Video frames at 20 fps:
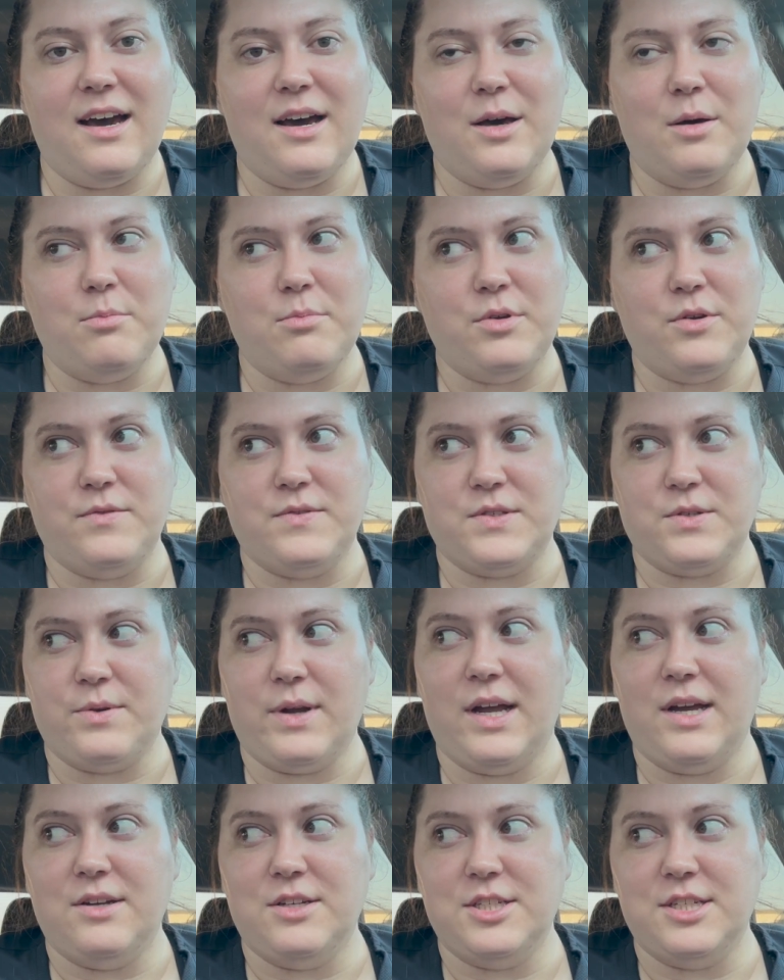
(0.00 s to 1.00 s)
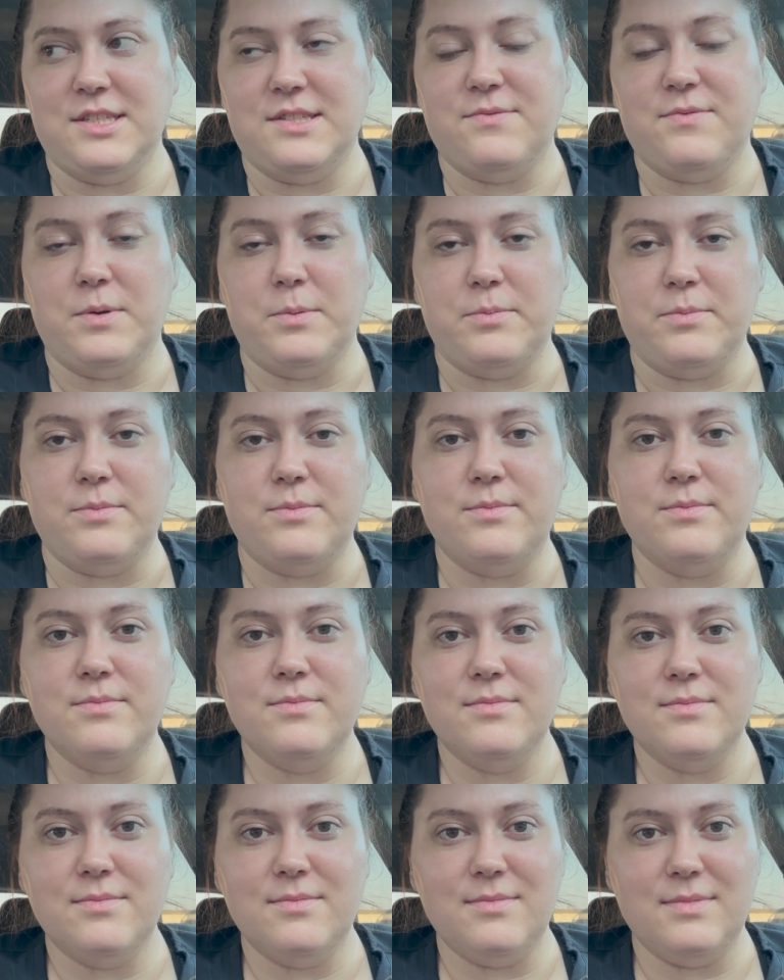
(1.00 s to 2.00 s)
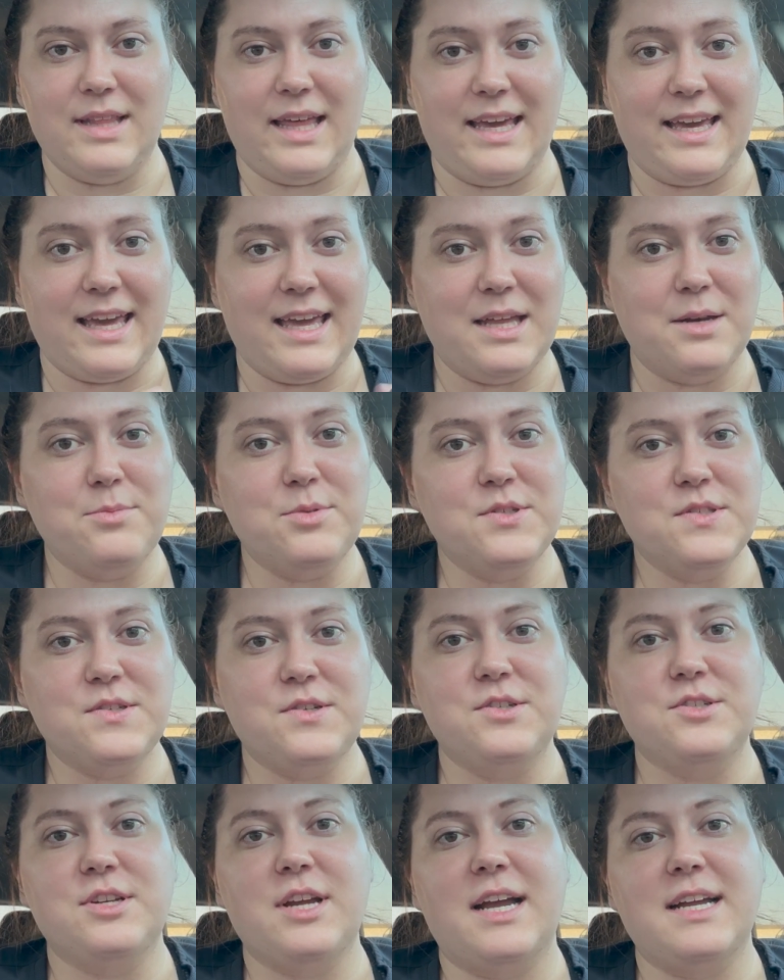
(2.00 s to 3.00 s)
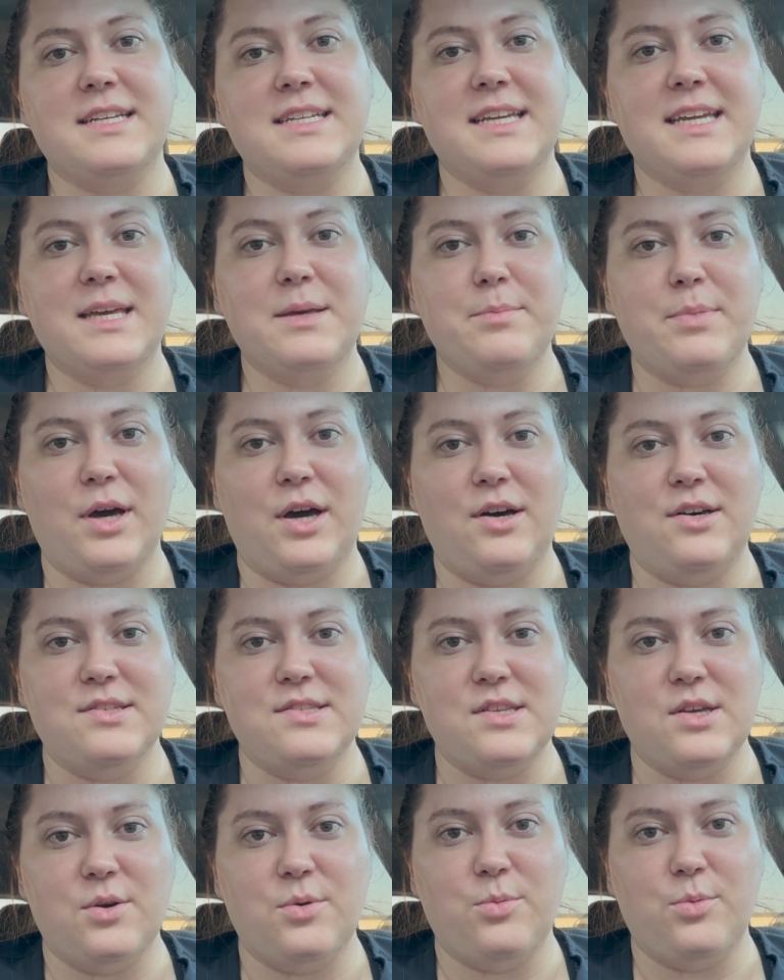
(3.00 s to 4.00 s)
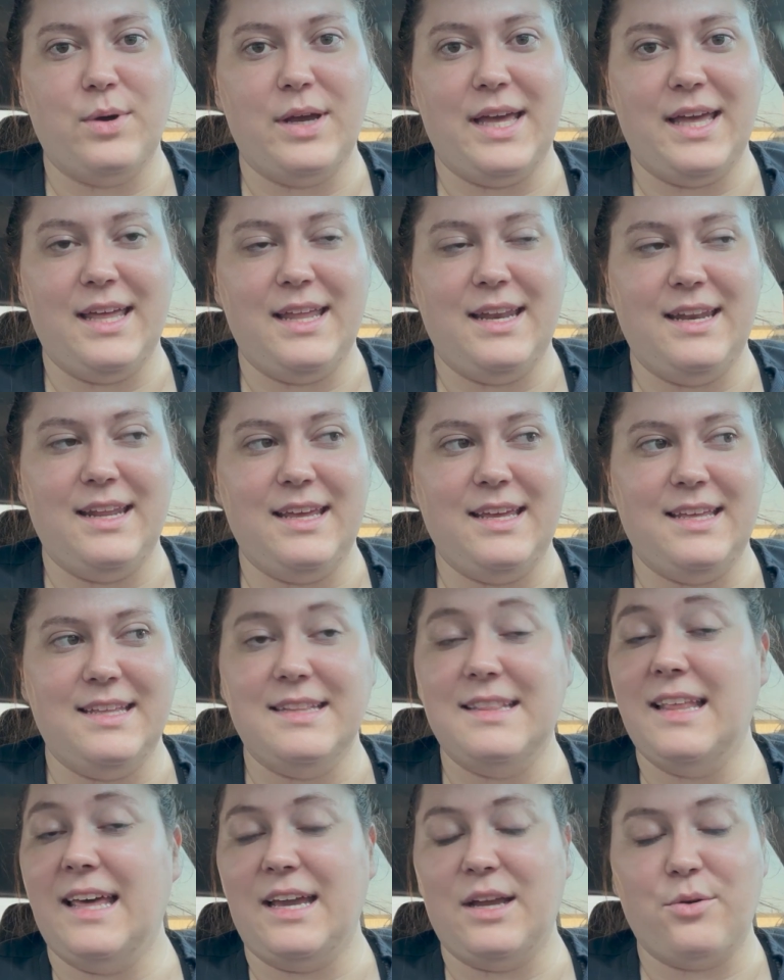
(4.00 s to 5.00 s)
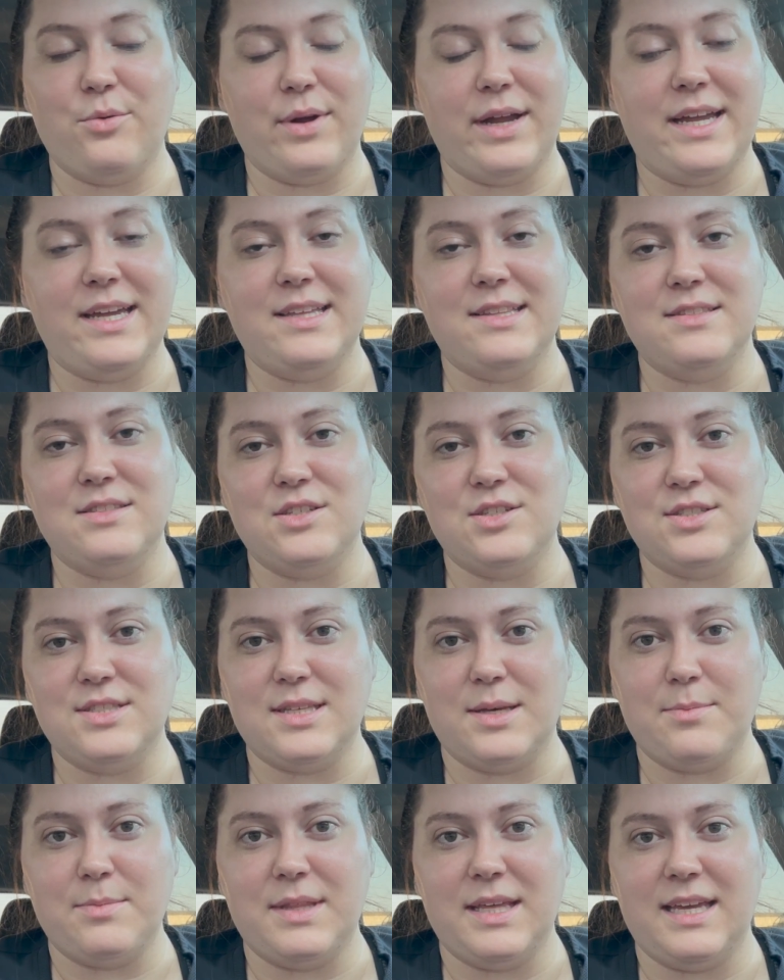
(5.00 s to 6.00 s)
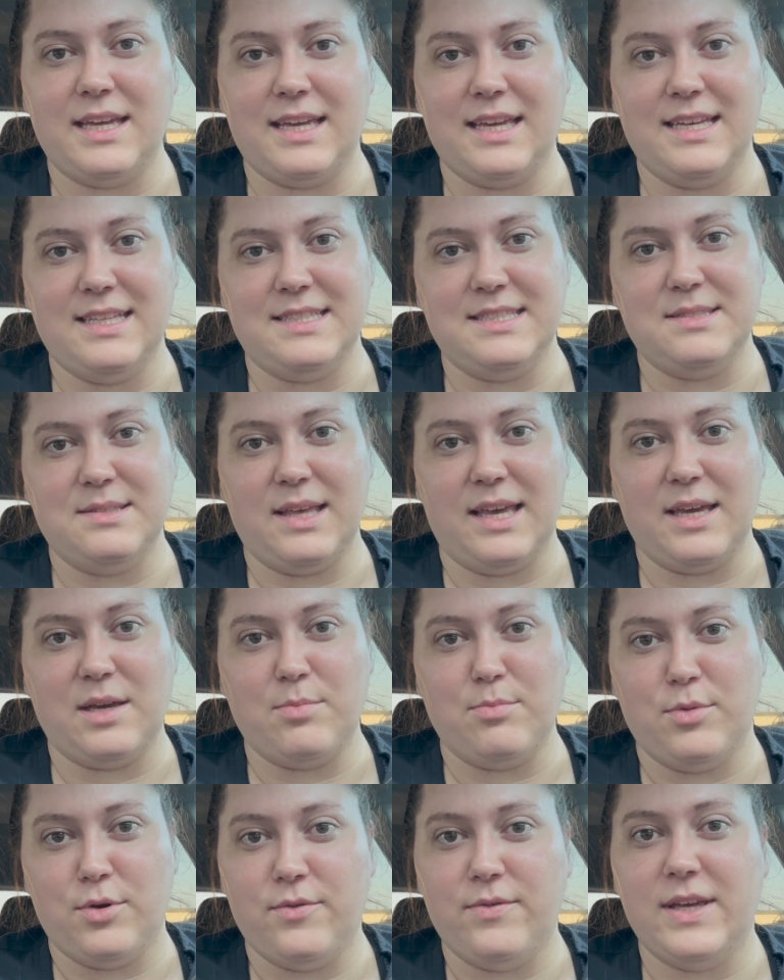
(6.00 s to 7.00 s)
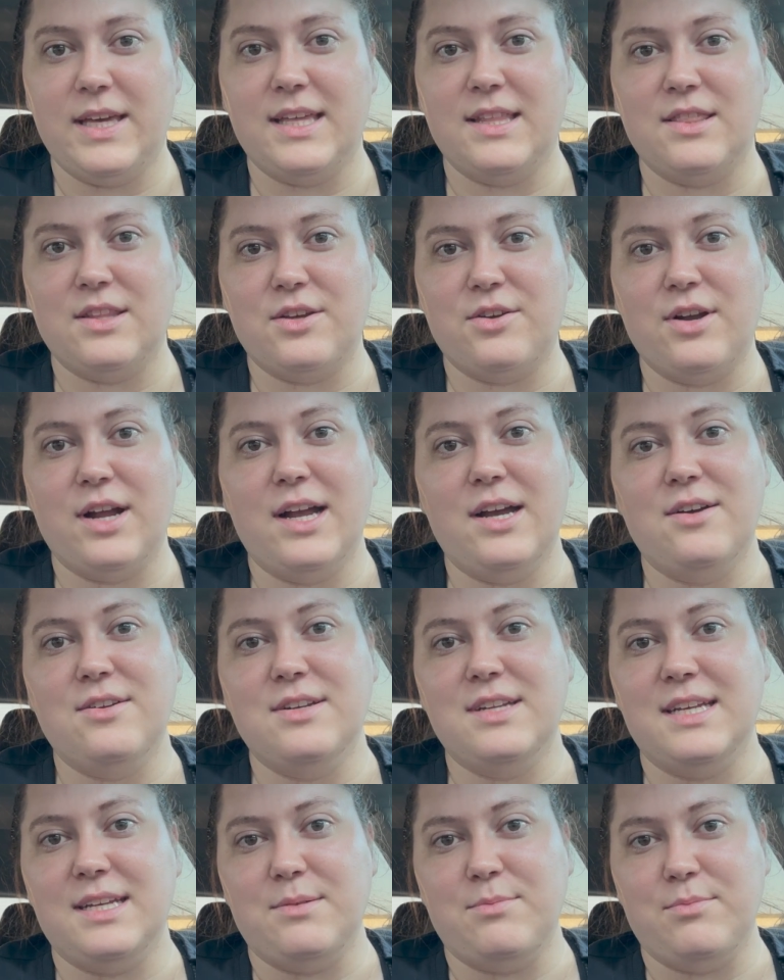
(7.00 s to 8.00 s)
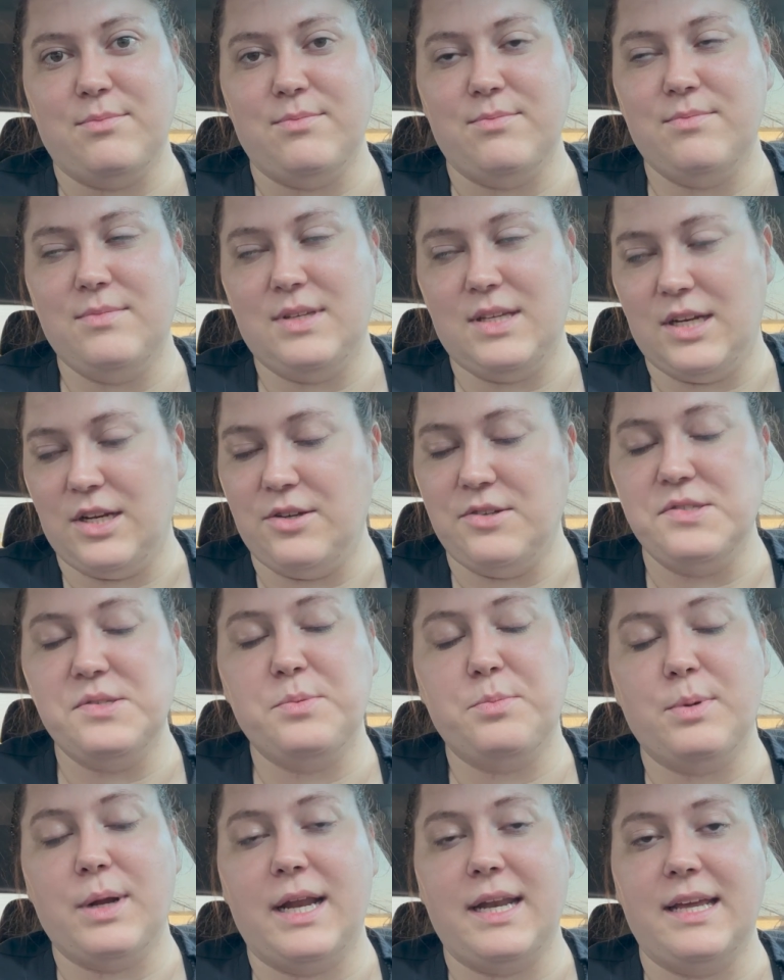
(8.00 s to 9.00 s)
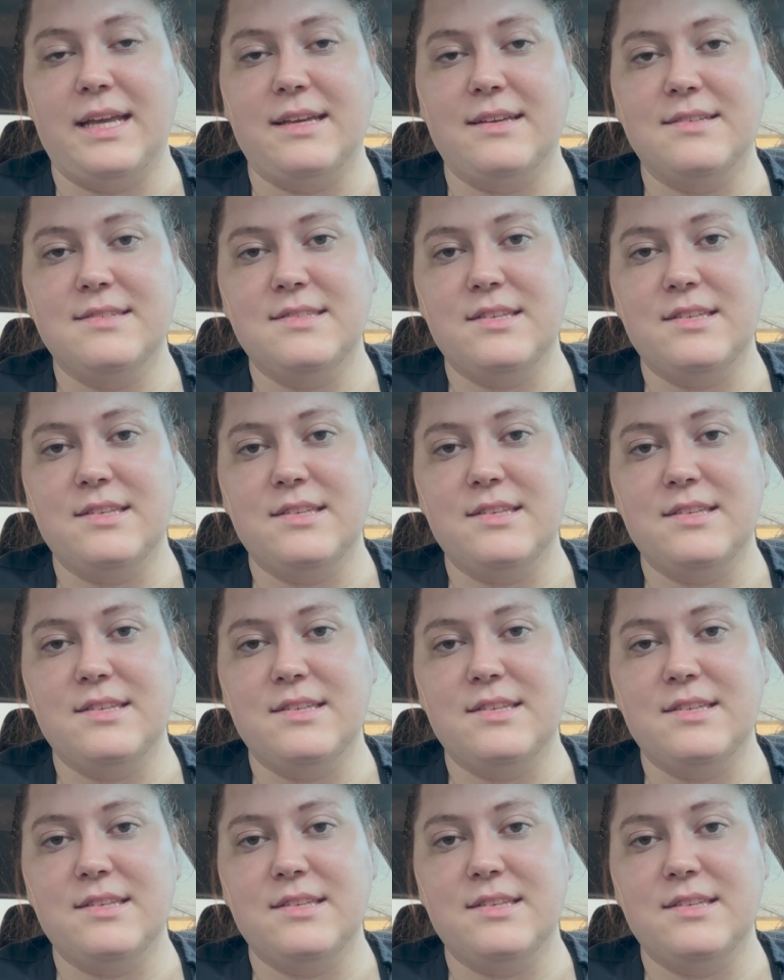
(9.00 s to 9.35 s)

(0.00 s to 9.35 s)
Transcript: moves around just from like animals contracting it, but also when it like rains or something, it's like moving in the ground and, you know, spreading.